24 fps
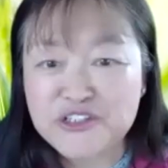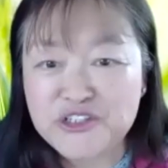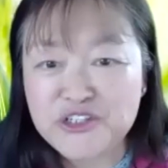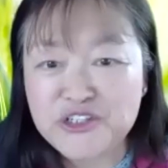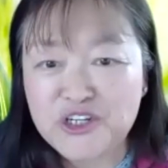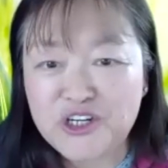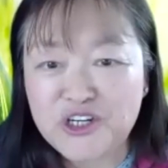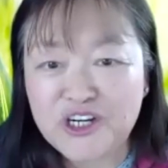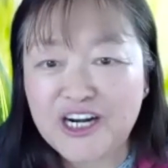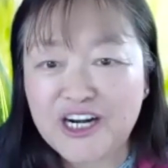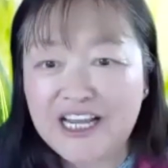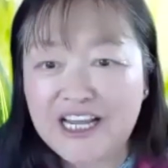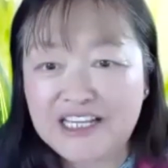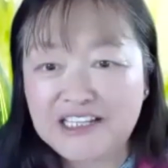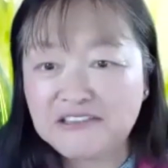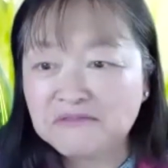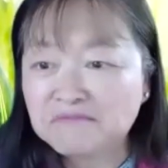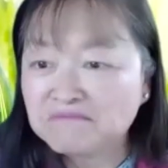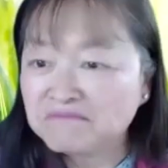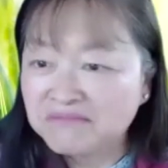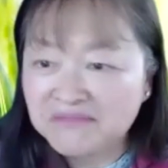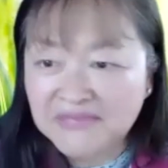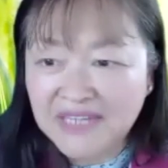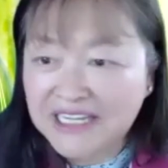year. I
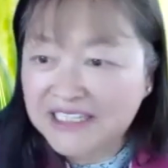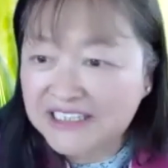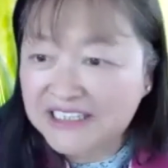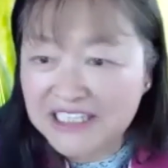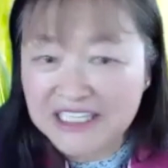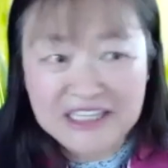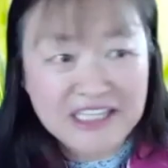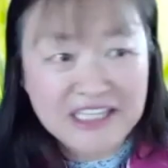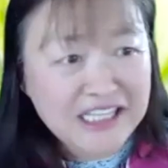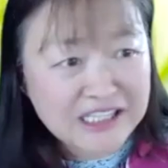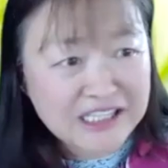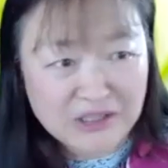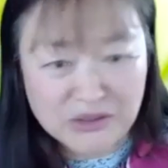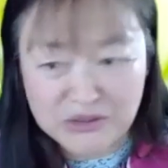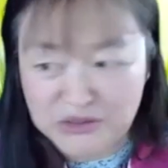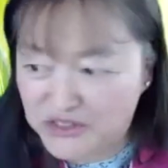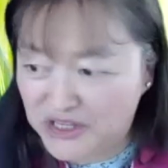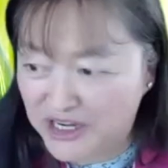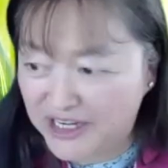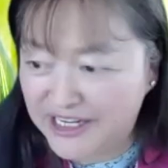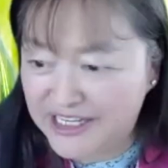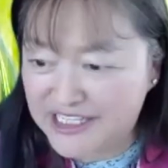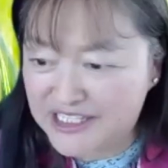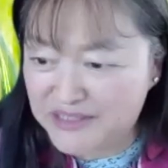didn't need those
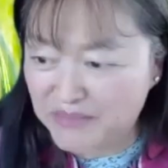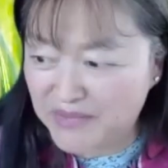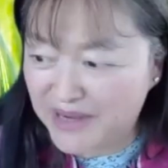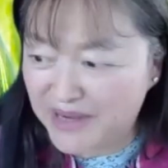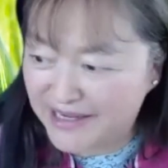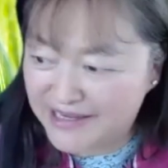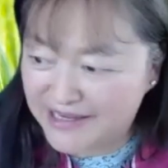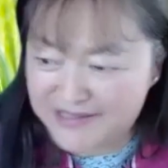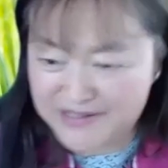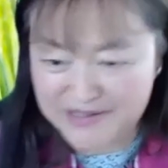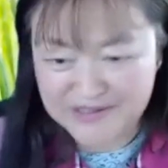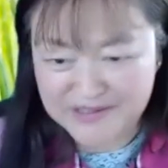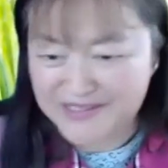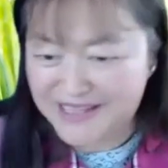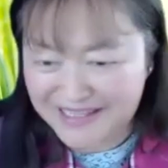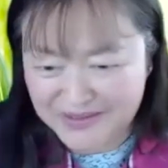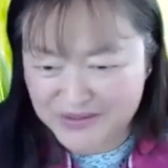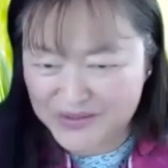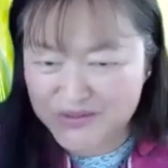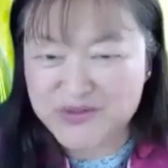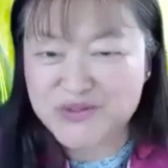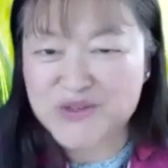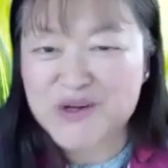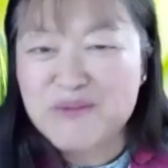Chinese medicines. I
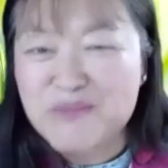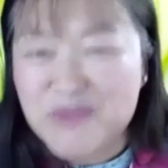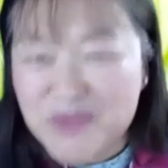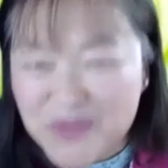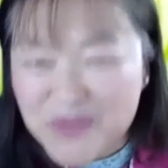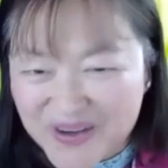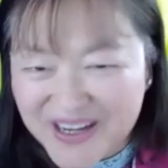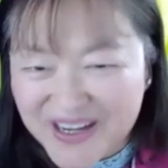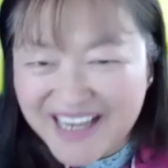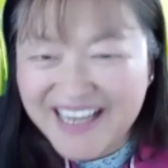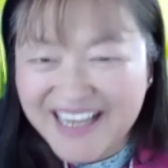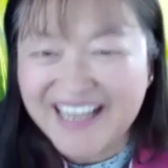just threw them away.